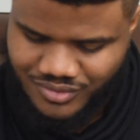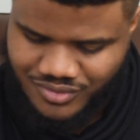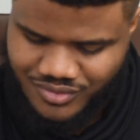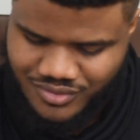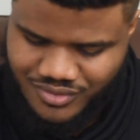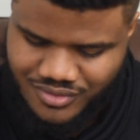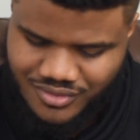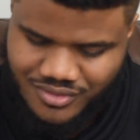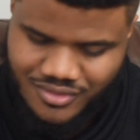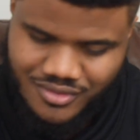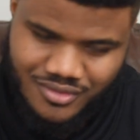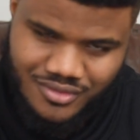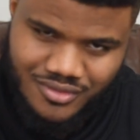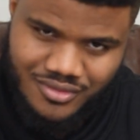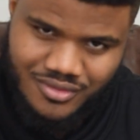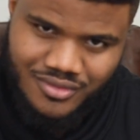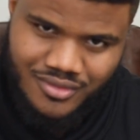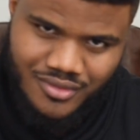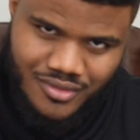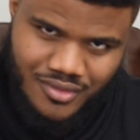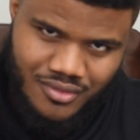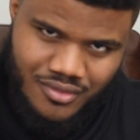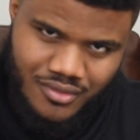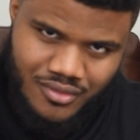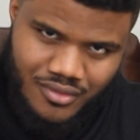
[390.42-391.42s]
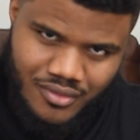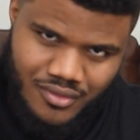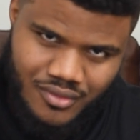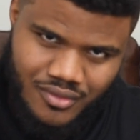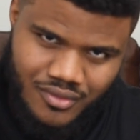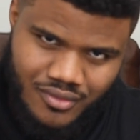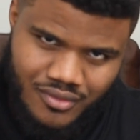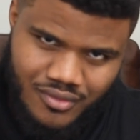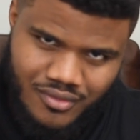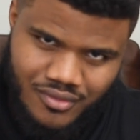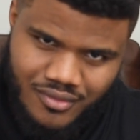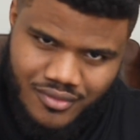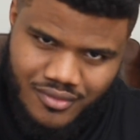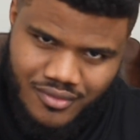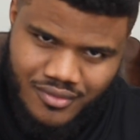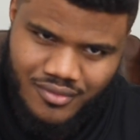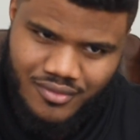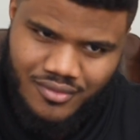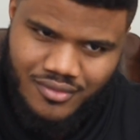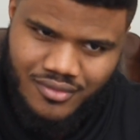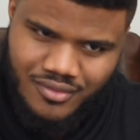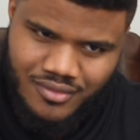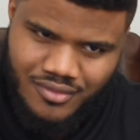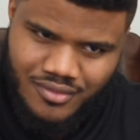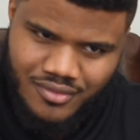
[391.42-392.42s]

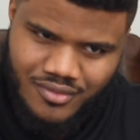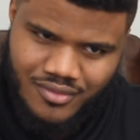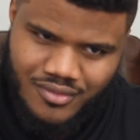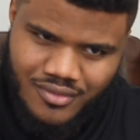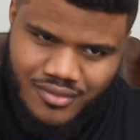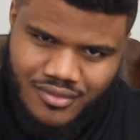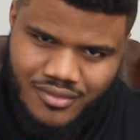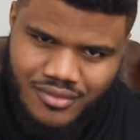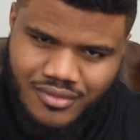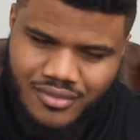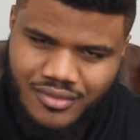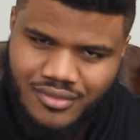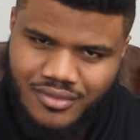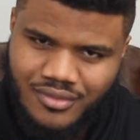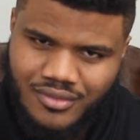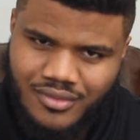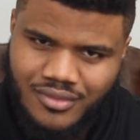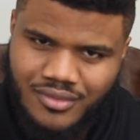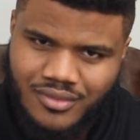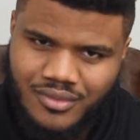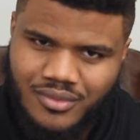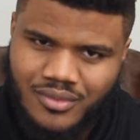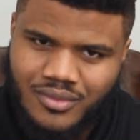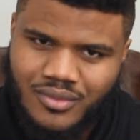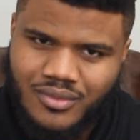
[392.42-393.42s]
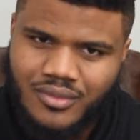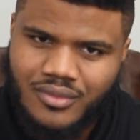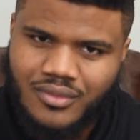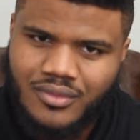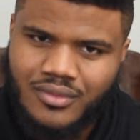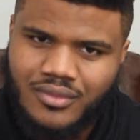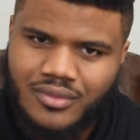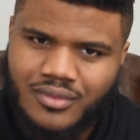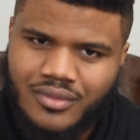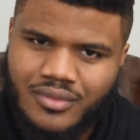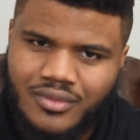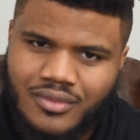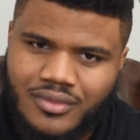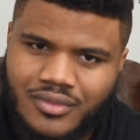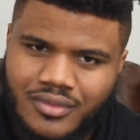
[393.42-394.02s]
[no speech]